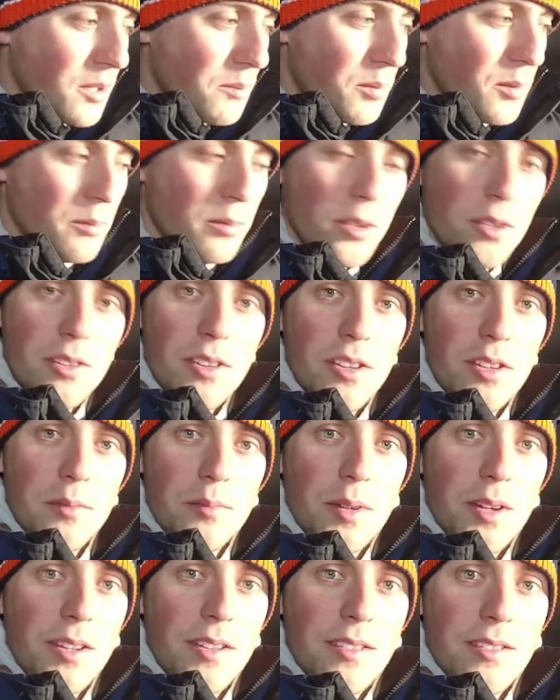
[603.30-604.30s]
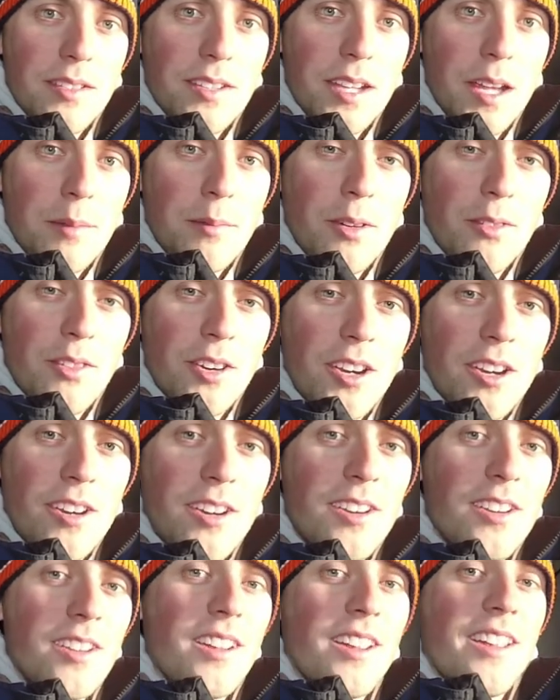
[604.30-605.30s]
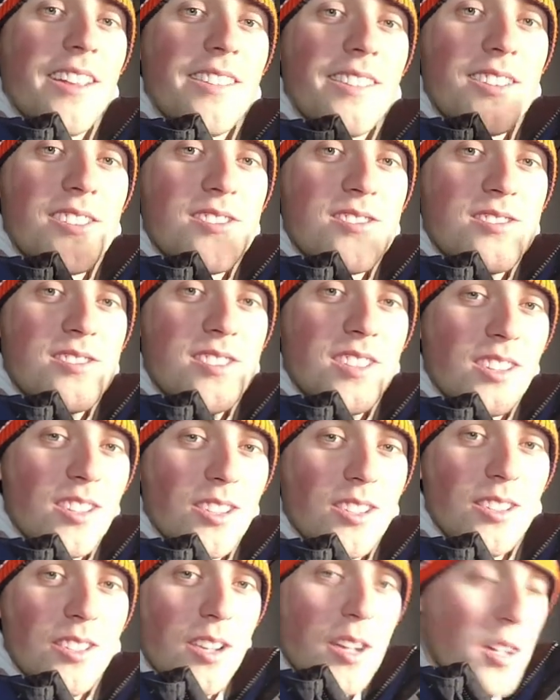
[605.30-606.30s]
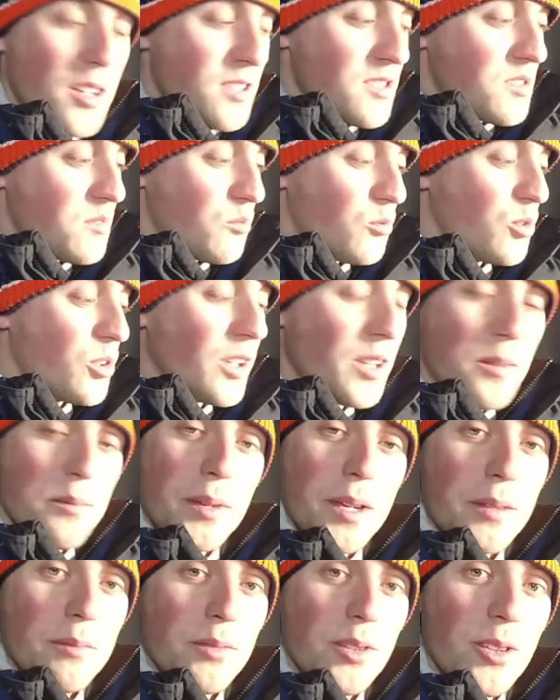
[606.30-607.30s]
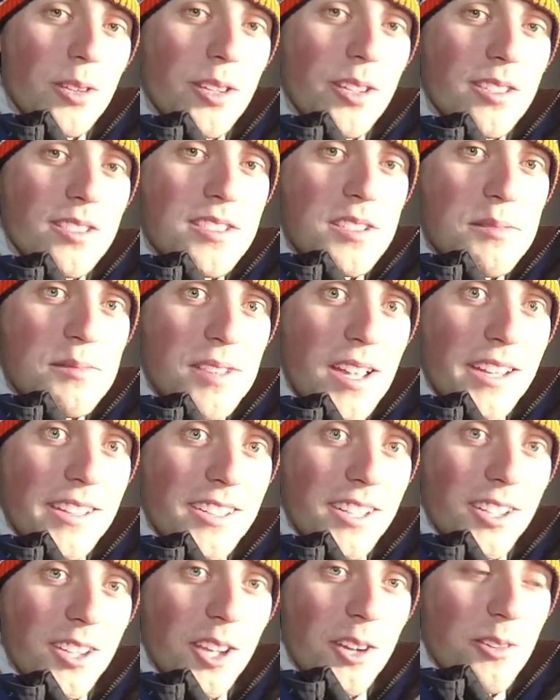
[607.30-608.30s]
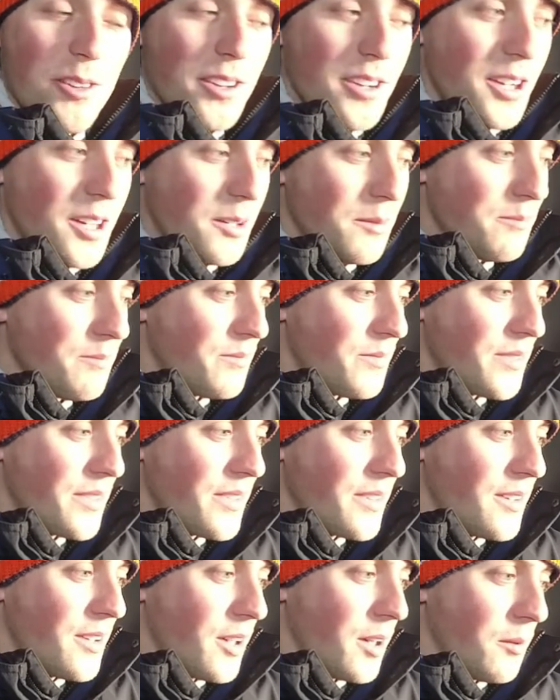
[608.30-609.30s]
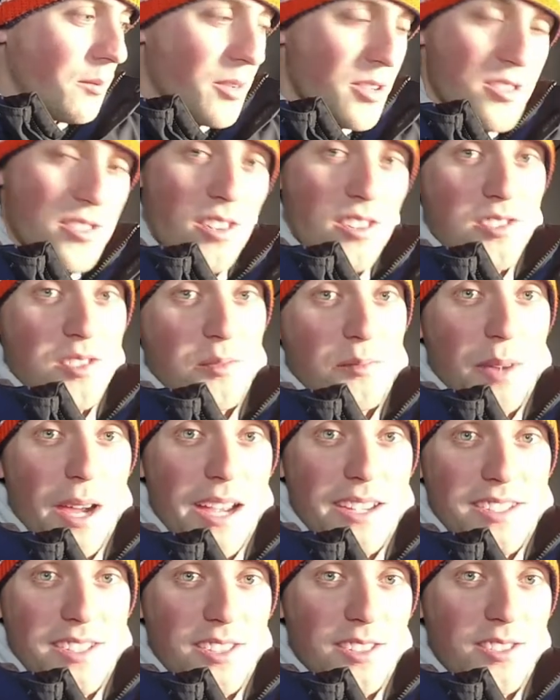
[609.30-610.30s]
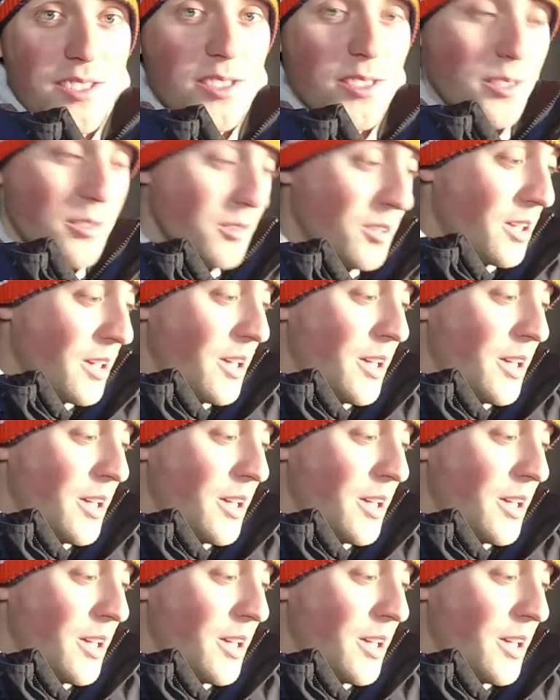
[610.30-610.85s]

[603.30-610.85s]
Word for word: couple bluegill, but came over here and there's some really big bluegill. It seems like they're loaded up. Um, there's also bass here too.